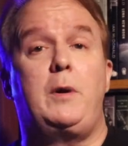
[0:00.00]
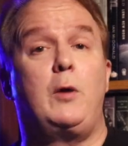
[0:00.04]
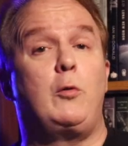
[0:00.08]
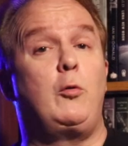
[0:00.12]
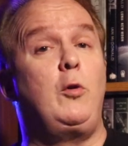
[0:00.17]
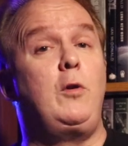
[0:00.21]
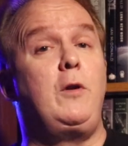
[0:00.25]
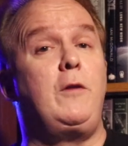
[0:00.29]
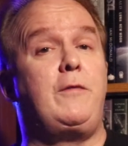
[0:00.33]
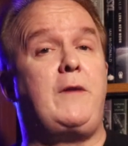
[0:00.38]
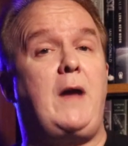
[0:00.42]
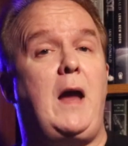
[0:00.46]
But
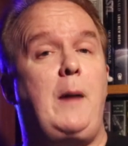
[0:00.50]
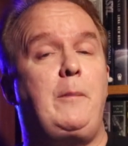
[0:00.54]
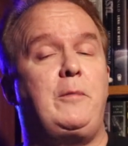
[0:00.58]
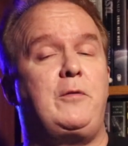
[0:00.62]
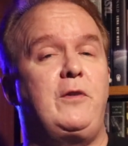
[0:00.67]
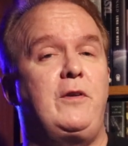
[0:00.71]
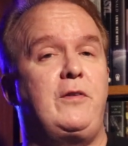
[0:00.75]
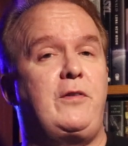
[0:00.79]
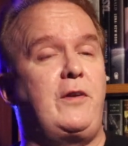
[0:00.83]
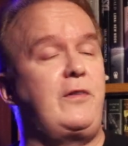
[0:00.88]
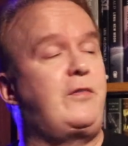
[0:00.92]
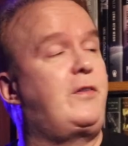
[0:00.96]
Rule of
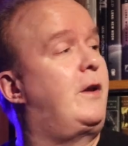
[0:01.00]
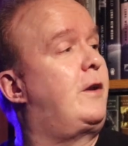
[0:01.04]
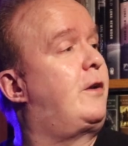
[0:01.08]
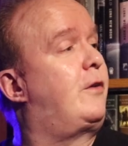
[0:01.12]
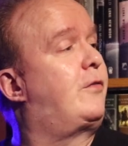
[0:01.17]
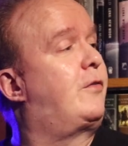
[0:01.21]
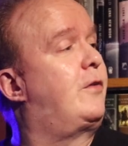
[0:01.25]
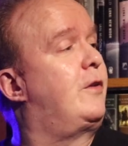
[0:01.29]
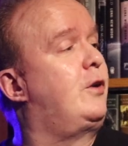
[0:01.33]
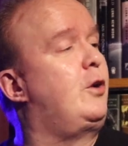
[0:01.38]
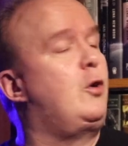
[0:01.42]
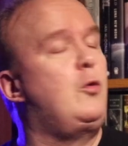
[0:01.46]
Capture, as I said,
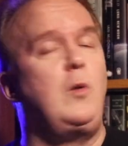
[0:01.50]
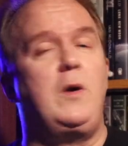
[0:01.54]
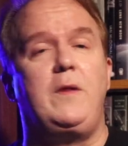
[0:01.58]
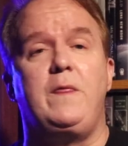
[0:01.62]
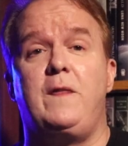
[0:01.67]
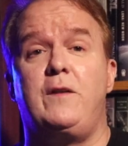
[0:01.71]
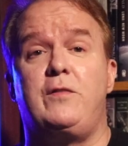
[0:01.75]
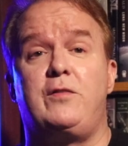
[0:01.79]
is the new one.